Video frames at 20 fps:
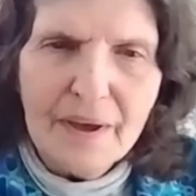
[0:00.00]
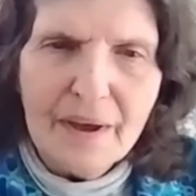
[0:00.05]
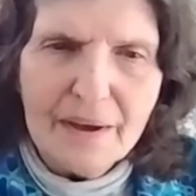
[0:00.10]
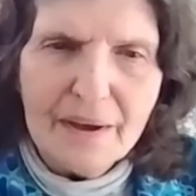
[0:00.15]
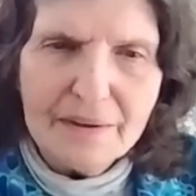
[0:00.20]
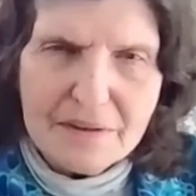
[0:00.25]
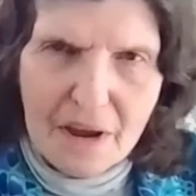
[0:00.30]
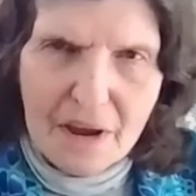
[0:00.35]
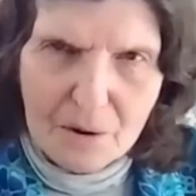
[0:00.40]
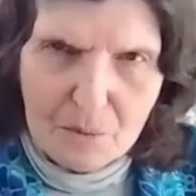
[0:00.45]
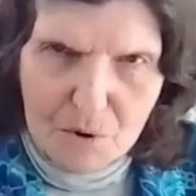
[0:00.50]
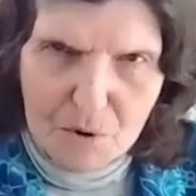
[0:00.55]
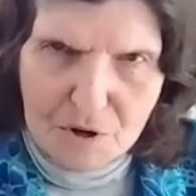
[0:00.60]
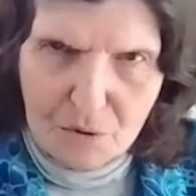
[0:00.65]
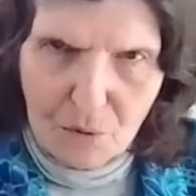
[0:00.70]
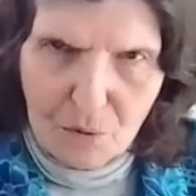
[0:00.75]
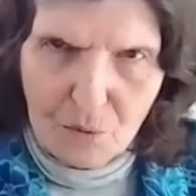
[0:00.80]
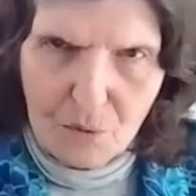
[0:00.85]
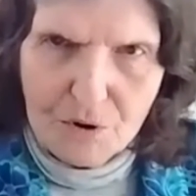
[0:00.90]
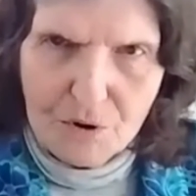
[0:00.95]
As I
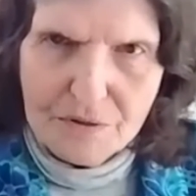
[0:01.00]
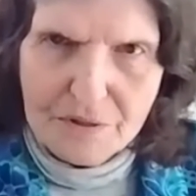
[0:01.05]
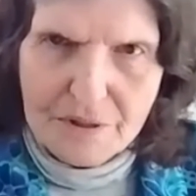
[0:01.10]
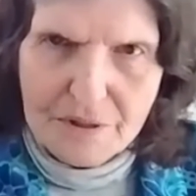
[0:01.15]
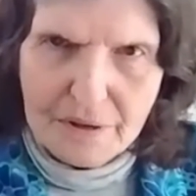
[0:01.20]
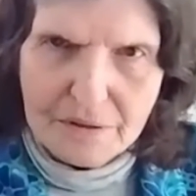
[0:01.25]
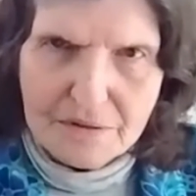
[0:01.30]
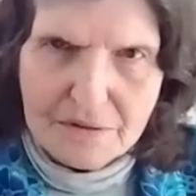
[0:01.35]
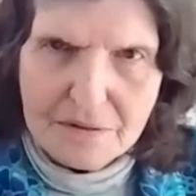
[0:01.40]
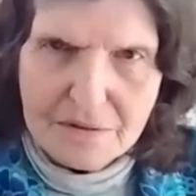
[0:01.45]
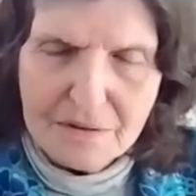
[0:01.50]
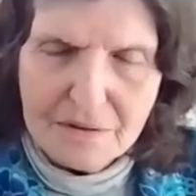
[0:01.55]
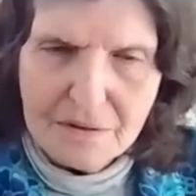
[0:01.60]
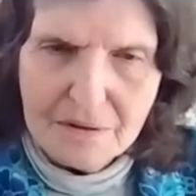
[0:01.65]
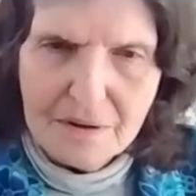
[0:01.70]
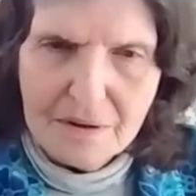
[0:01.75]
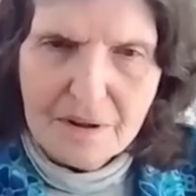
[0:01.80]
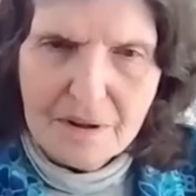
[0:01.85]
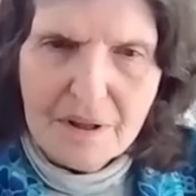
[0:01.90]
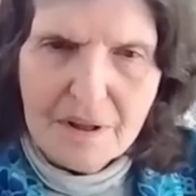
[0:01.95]
record this,
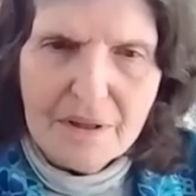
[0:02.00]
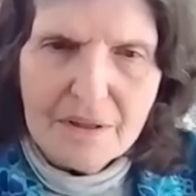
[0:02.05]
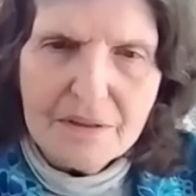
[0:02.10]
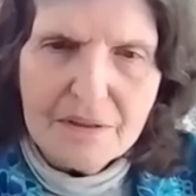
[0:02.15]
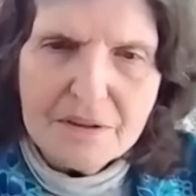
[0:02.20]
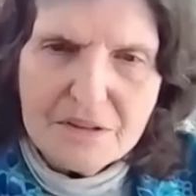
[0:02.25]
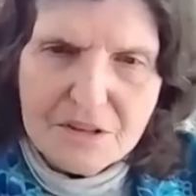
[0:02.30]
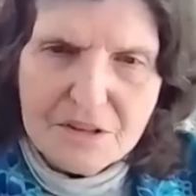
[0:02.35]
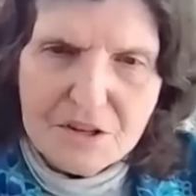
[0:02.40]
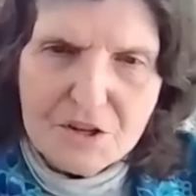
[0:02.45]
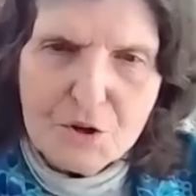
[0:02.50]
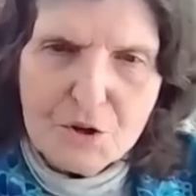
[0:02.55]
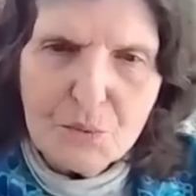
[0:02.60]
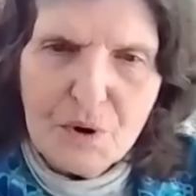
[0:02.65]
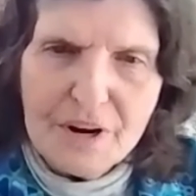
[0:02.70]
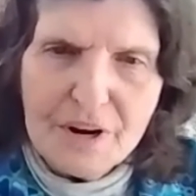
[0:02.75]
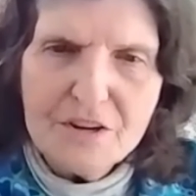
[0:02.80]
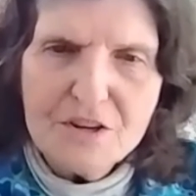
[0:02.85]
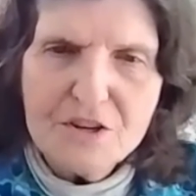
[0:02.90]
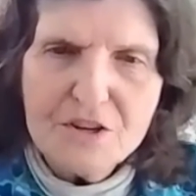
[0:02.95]
the
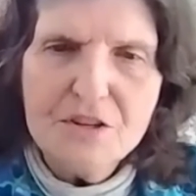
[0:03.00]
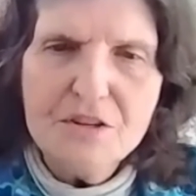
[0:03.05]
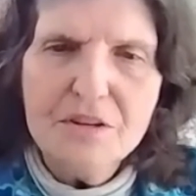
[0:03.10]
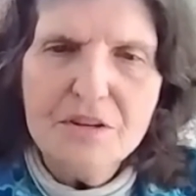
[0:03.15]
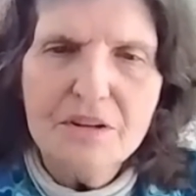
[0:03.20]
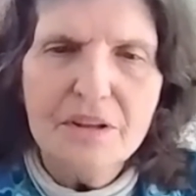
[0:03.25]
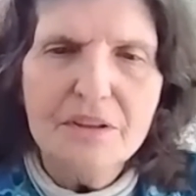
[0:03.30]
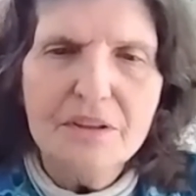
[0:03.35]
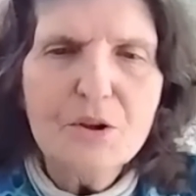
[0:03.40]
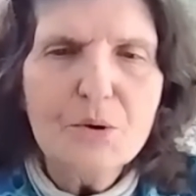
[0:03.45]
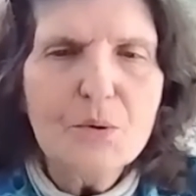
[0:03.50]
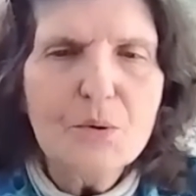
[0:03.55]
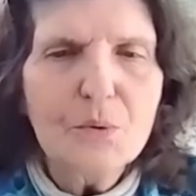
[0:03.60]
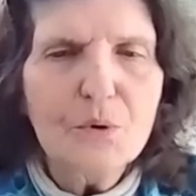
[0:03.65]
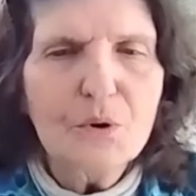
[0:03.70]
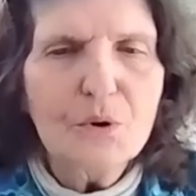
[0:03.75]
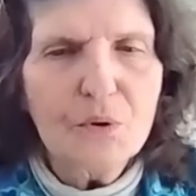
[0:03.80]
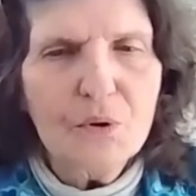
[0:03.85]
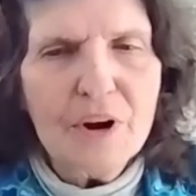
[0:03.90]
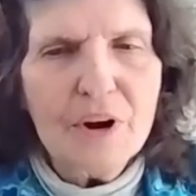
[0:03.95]
situation in the
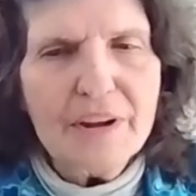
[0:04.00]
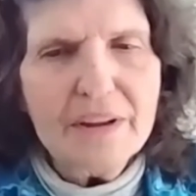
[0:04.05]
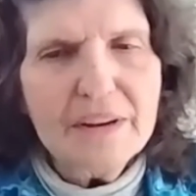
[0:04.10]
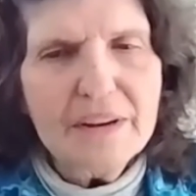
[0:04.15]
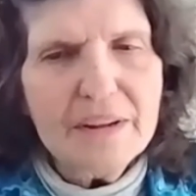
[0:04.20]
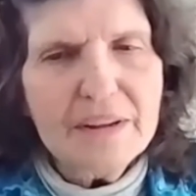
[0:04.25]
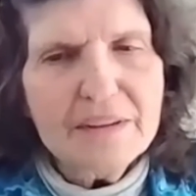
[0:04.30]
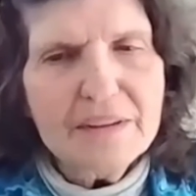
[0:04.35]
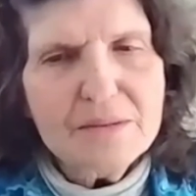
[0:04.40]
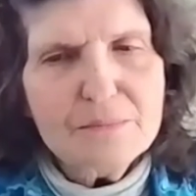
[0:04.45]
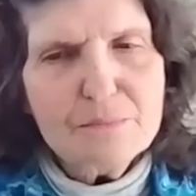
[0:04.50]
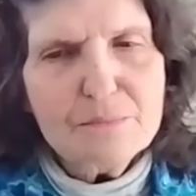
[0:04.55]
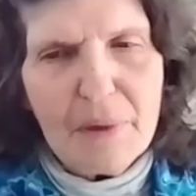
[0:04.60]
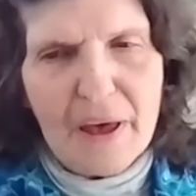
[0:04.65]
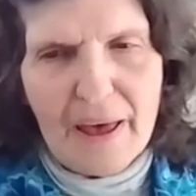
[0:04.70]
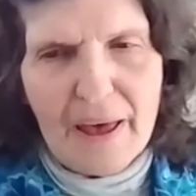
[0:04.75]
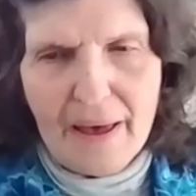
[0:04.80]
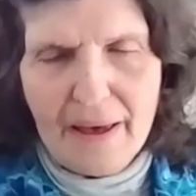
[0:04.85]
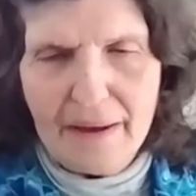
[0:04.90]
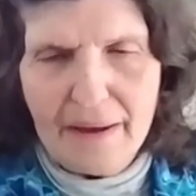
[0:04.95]
Ukraine is
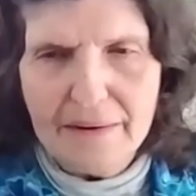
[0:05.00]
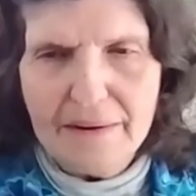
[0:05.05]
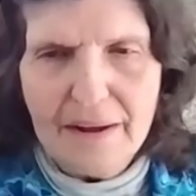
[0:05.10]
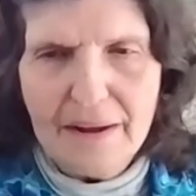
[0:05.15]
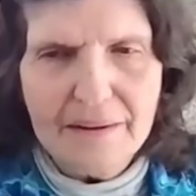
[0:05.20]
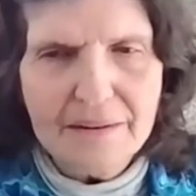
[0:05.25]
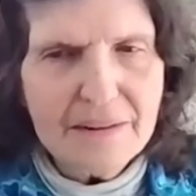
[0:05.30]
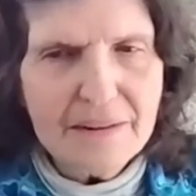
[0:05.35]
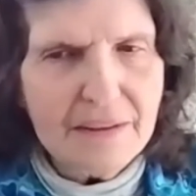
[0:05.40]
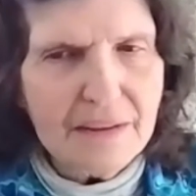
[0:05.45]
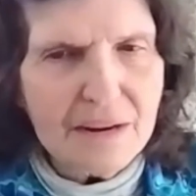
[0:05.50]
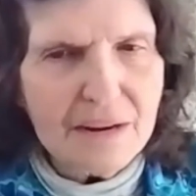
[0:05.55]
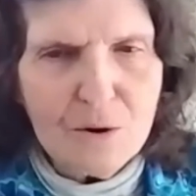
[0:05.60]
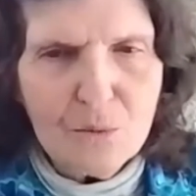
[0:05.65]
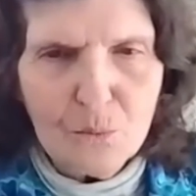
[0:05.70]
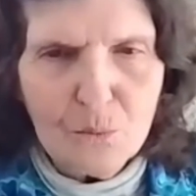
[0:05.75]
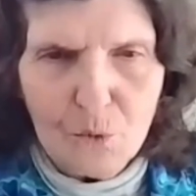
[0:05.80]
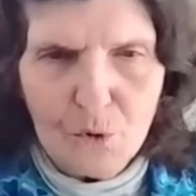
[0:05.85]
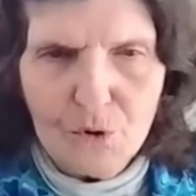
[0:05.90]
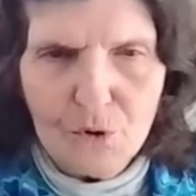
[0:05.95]
bad and
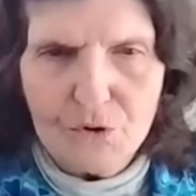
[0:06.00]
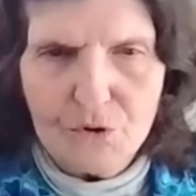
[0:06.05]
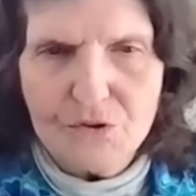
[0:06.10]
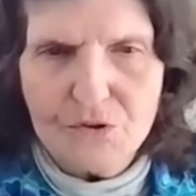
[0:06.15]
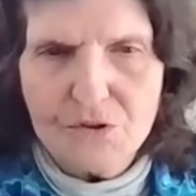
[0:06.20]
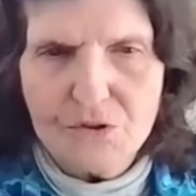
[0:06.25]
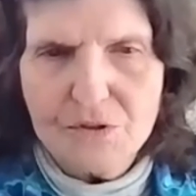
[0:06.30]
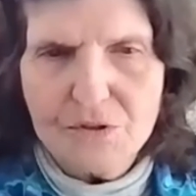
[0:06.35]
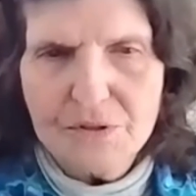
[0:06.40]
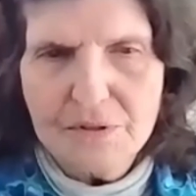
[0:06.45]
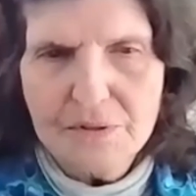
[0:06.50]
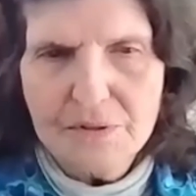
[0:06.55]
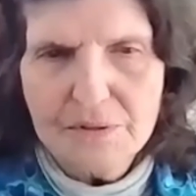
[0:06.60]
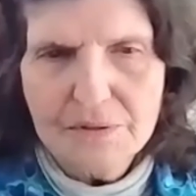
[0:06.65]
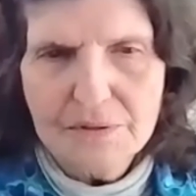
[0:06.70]
getting worse.